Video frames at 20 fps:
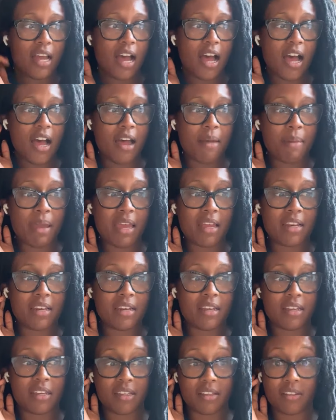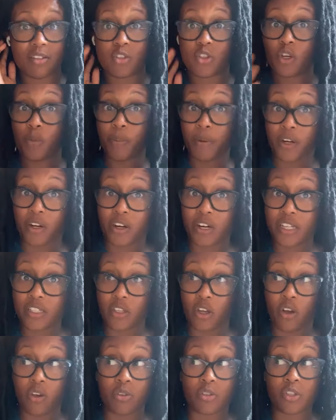Um, and Jupiter is
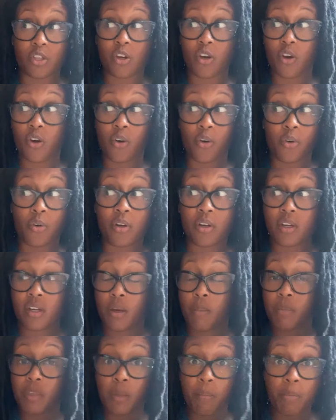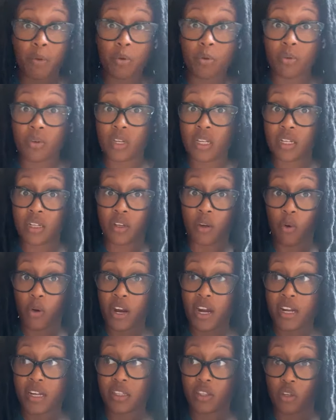also the moon in
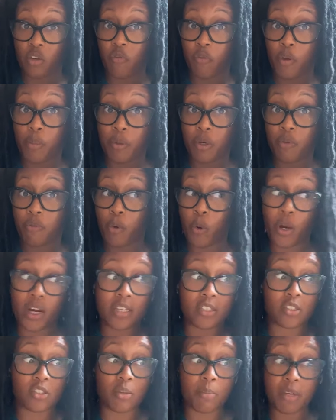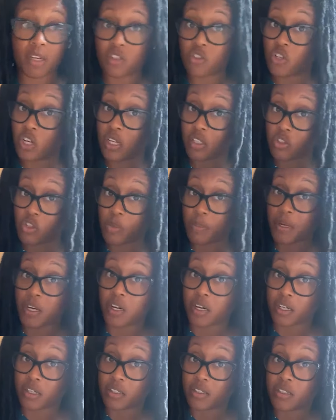Aquarius, the full moon of Aquarius is going to be conjunct
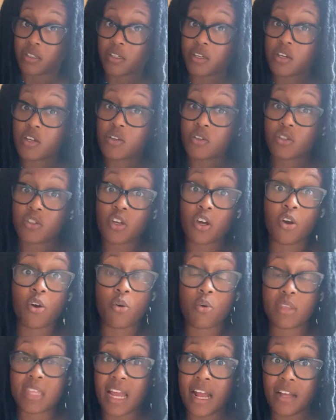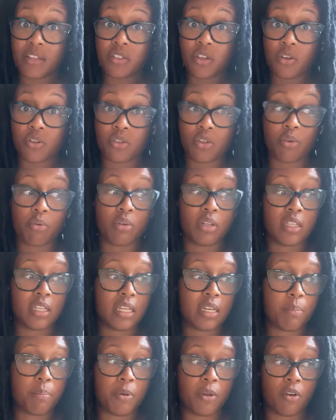Jupiter. So that's also
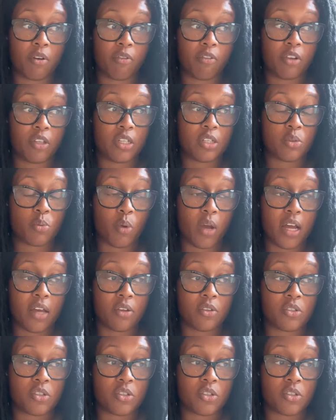really beautiful as well.